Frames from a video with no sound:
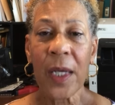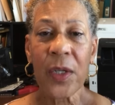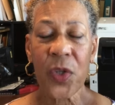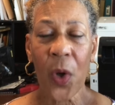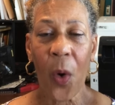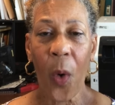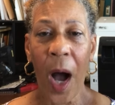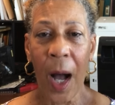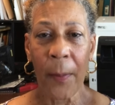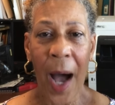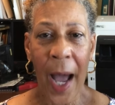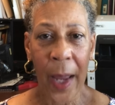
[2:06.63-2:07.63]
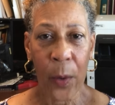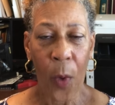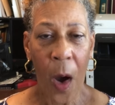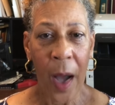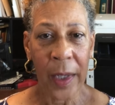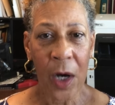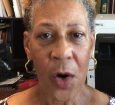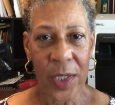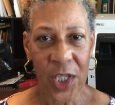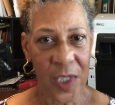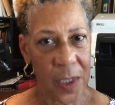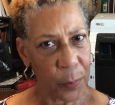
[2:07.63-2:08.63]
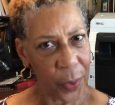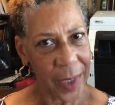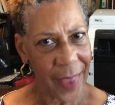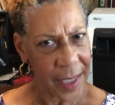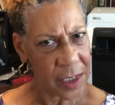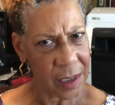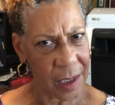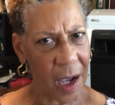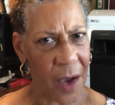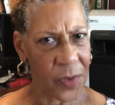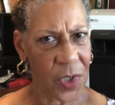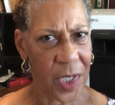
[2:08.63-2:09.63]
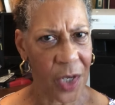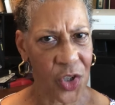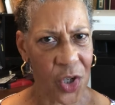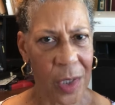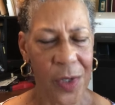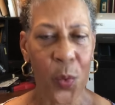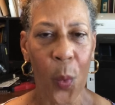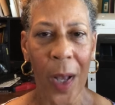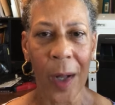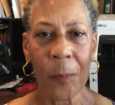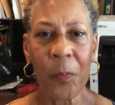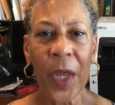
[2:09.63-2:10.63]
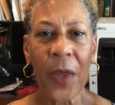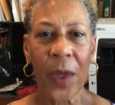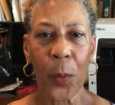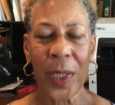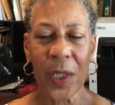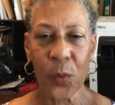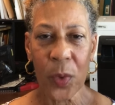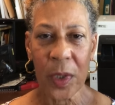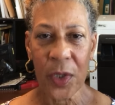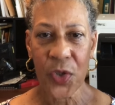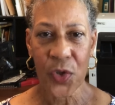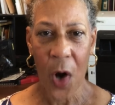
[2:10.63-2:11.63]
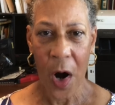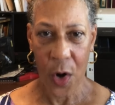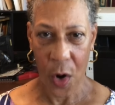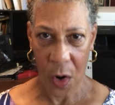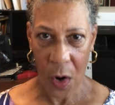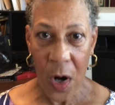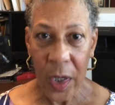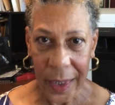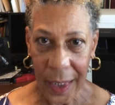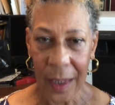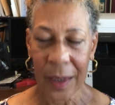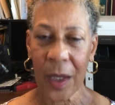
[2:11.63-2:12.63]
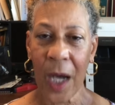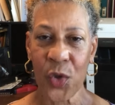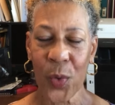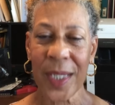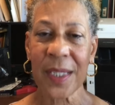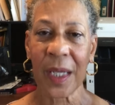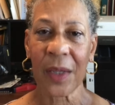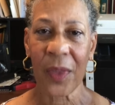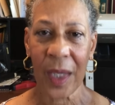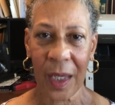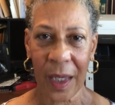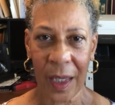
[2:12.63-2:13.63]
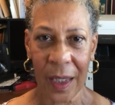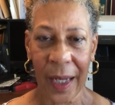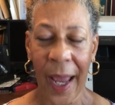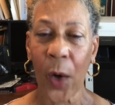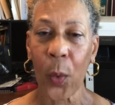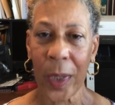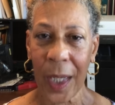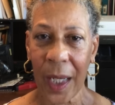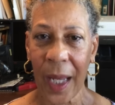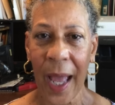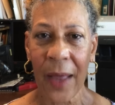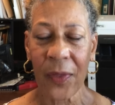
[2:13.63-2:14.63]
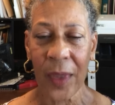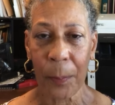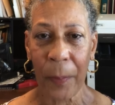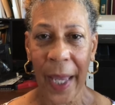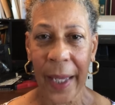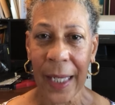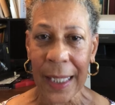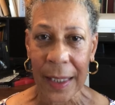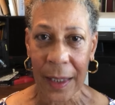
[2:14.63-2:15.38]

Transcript: So I encourage us to bring that to the conversation as well, that we can really start early addressing the inequity and the pay